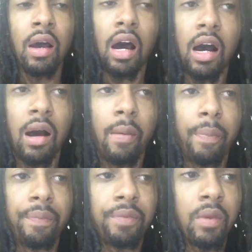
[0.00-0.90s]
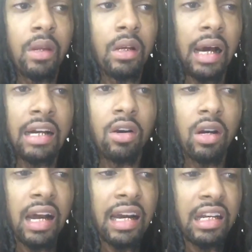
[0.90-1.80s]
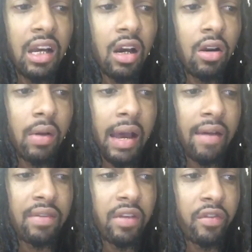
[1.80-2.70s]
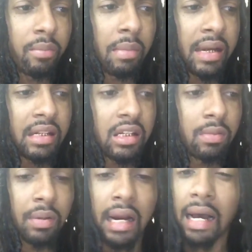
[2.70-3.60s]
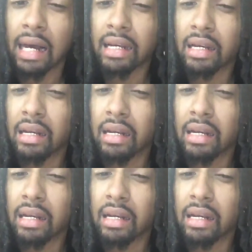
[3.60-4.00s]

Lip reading: I know a lot of y'all have different methods, but I